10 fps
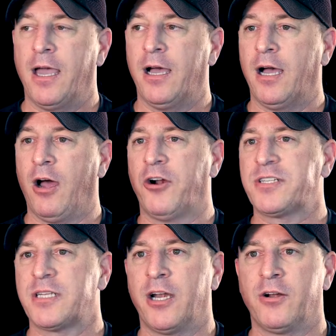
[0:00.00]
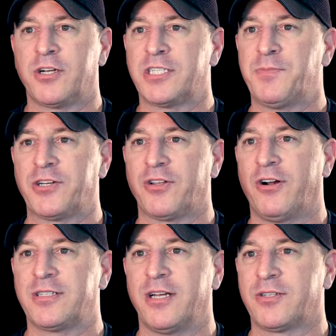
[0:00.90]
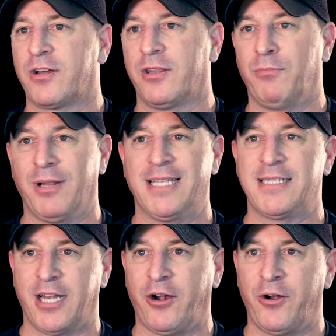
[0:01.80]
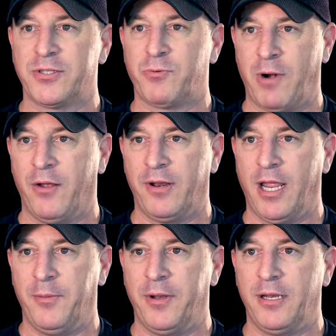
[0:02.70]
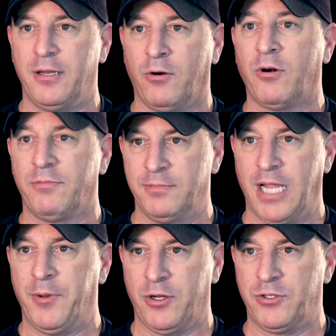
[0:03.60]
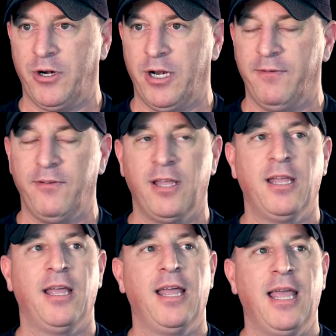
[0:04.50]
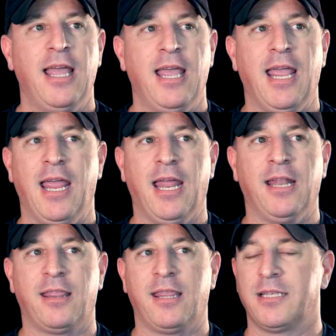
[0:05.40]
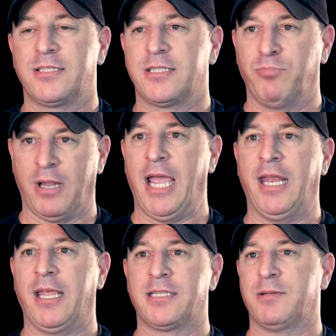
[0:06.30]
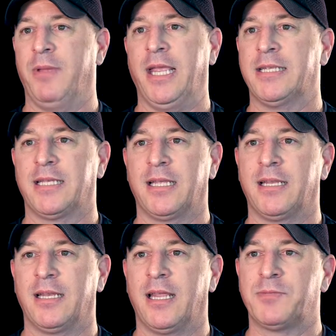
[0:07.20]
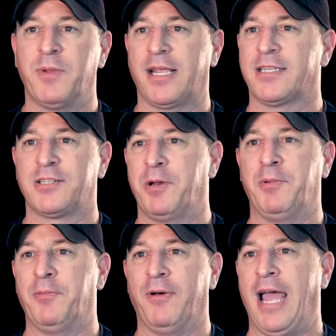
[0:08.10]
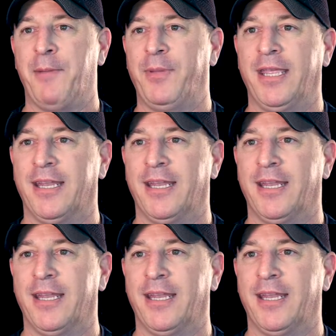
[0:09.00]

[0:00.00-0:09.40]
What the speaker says: Hearts and arrows, our special hearts and arrows called the blazing arrows, round diamond or diamond alternative. And the thing's just blinding, it's amazing, and it's making so many people happy.